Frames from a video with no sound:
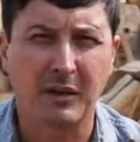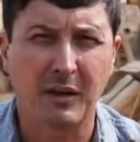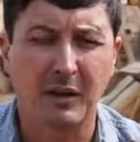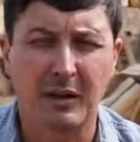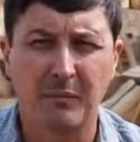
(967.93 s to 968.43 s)

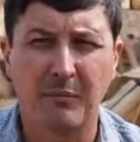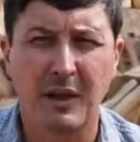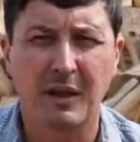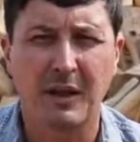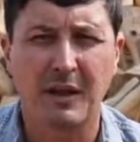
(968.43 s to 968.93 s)

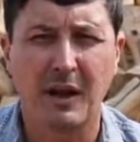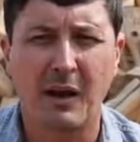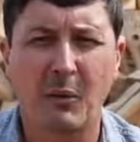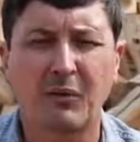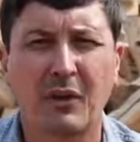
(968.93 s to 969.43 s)
And I
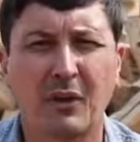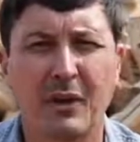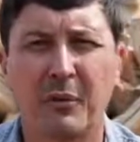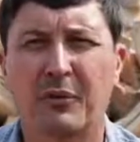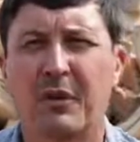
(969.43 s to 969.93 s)
always thought
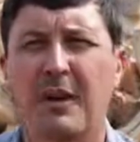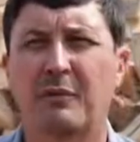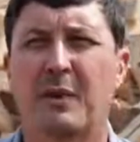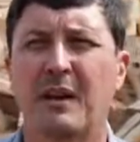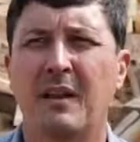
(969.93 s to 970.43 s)
that was a nice
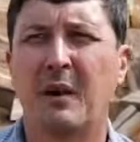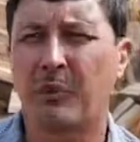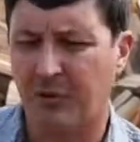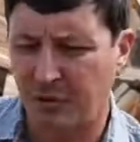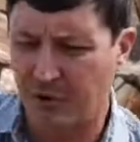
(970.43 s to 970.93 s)
plan. And that
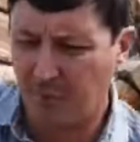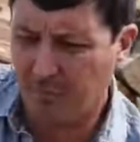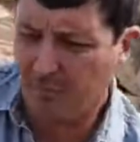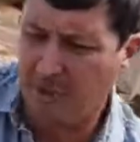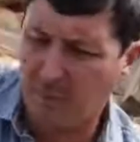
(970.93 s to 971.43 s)
was, you know,
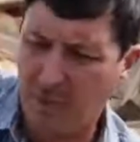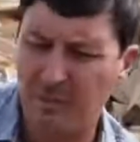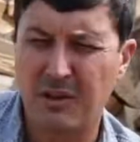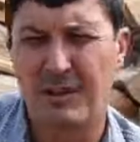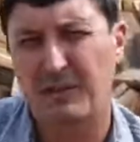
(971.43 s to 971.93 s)

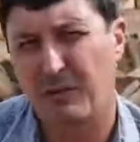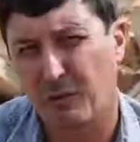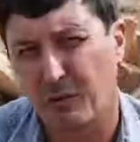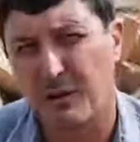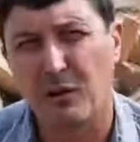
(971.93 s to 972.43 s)
maybe that's a
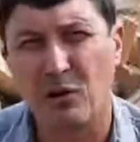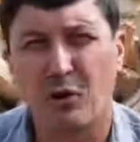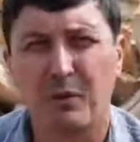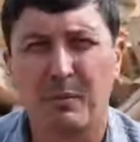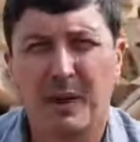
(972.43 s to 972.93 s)
little bit
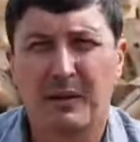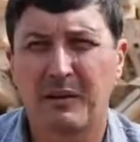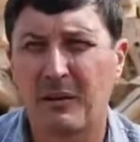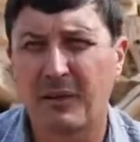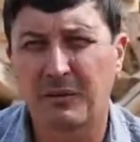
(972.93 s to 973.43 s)
low.
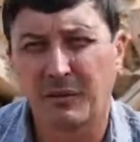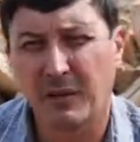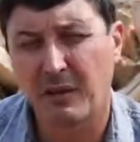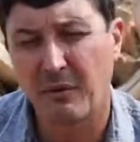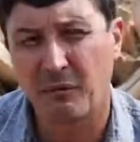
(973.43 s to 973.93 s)
You have to
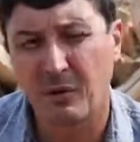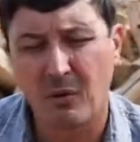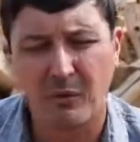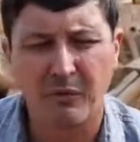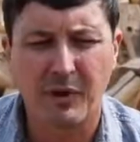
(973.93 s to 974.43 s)
set that for your
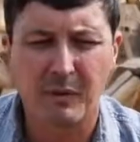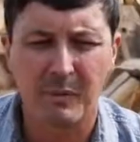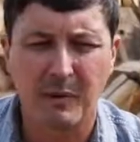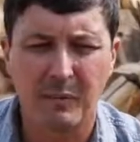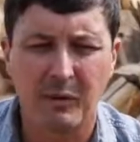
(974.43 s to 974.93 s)
own family
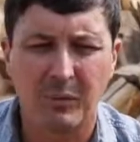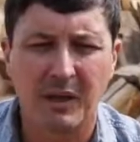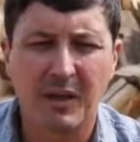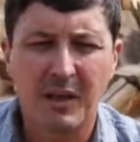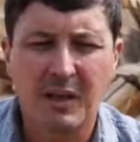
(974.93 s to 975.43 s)
member. But
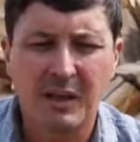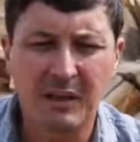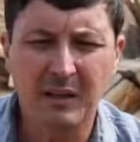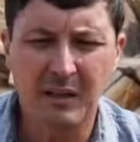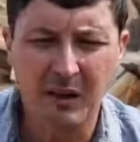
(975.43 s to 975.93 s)

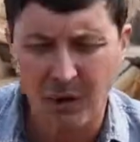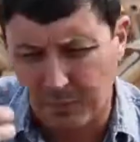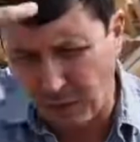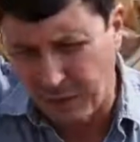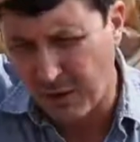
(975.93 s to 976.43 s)
he
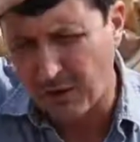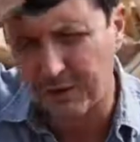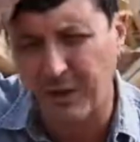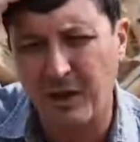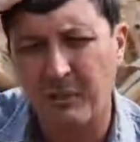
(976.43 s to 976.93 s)
harped on that all the
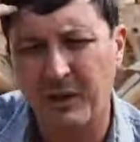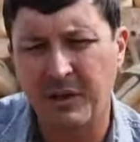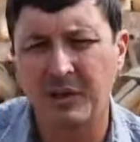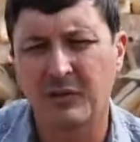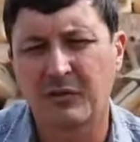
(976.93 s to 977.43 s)
time, and
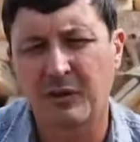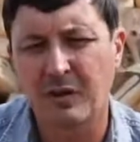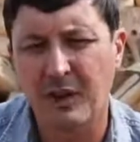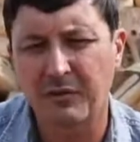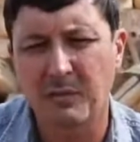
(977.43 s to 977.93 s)
he
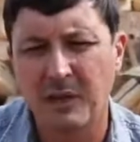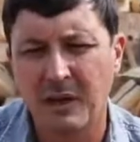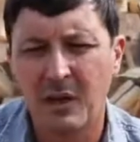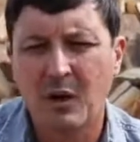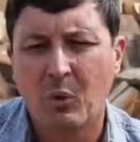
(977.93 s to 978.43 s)
considered that to
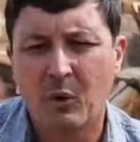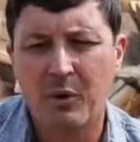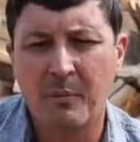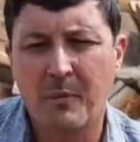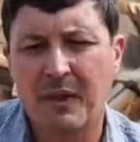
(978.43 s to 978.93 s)
be one
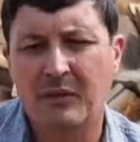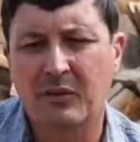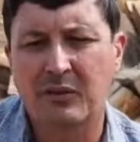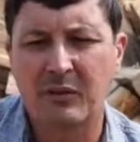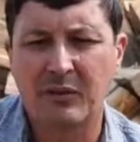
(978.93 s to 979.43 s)
of the main
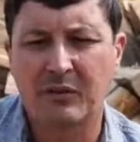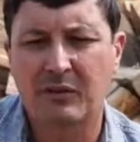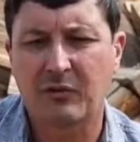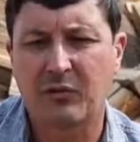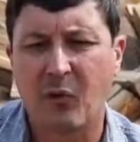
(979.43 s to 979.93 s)

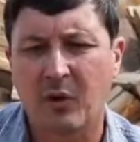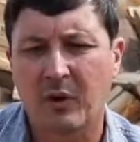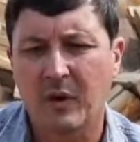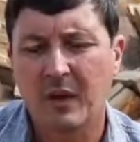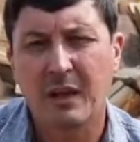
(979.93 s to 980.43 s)
successes
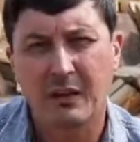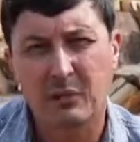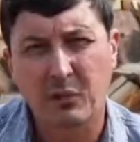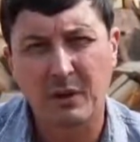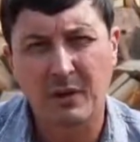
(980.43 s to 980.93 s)
for
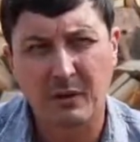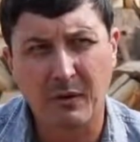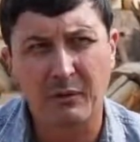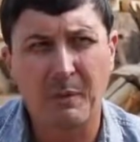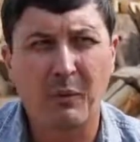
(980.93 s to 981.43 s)

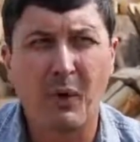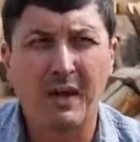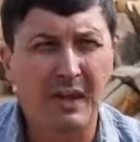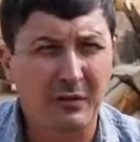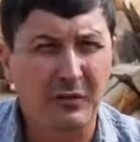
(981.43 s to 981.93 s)
why
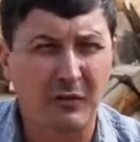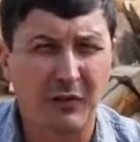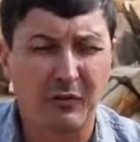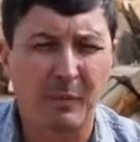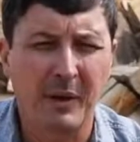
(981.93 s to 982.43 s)
he had a
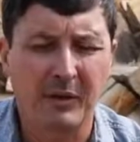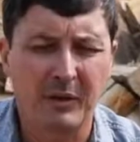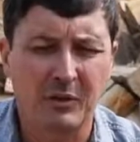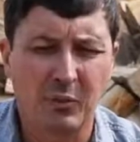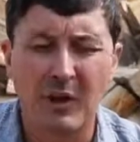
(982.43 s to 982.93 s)
successful
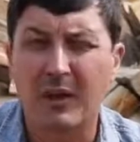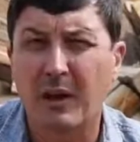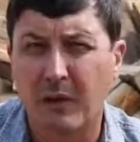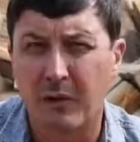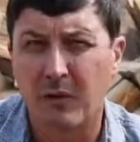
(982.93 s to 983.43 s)
marriage and why they
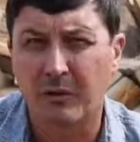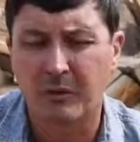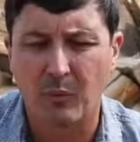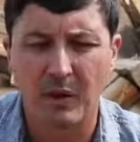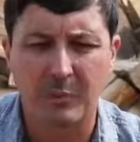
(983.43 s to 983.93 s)
got along
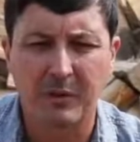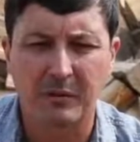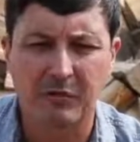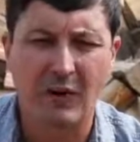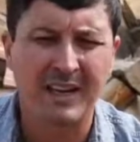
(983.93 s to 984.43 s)
so well,
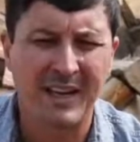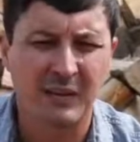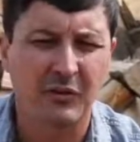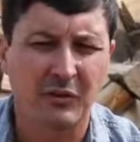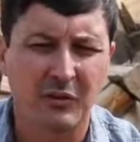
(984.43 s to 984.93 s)
because
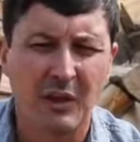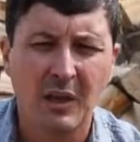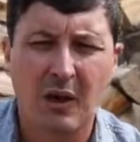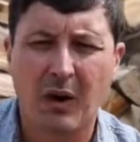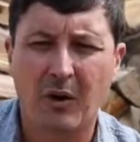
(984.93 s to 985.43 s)
finances
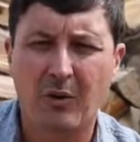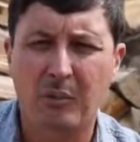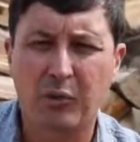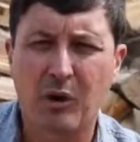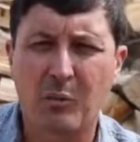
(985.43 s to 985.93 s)
are
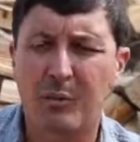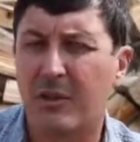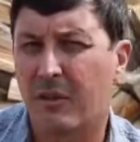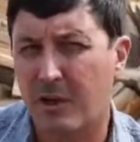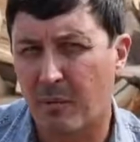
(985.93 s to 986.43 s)
probably
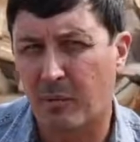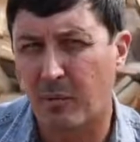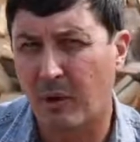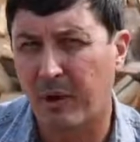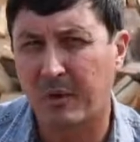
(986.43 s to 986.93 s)
the
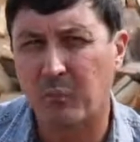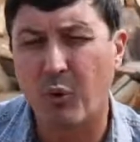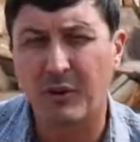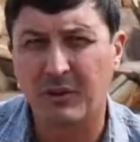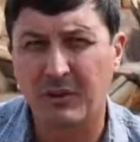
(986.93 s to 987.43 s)
#1
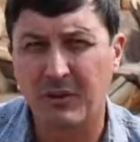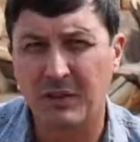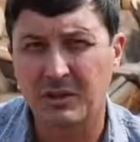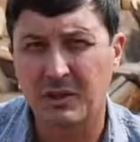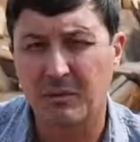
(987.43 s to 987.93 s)
point of
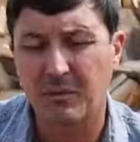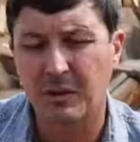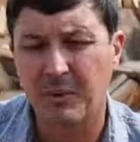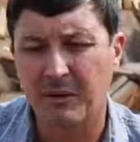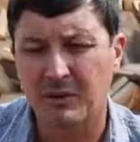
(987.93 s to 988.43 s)
contention
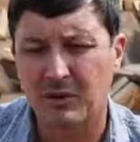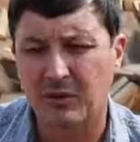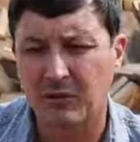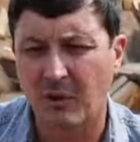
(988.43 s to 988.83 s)
in marriages.